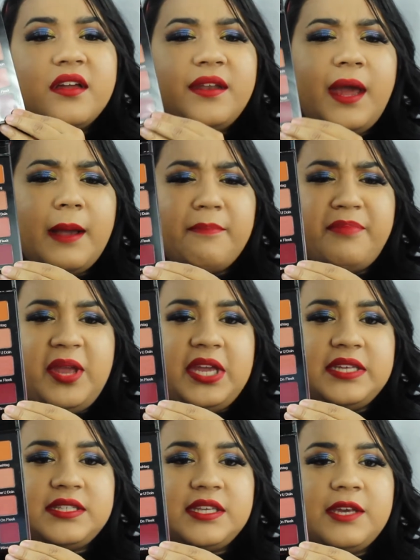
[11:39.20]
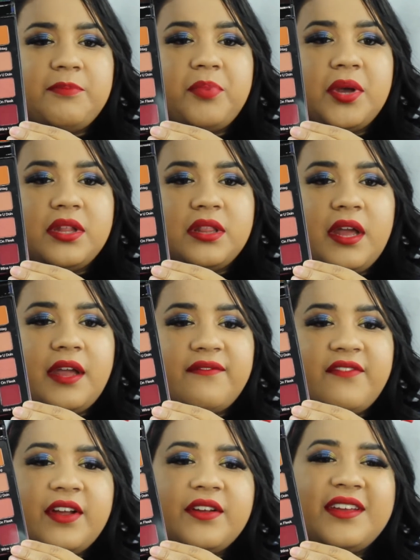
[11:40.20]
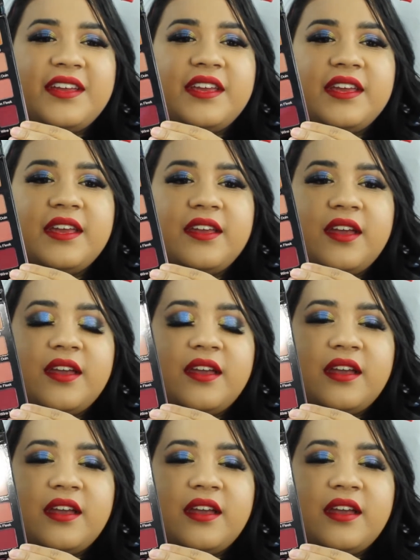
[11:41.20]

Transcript: not basic but like very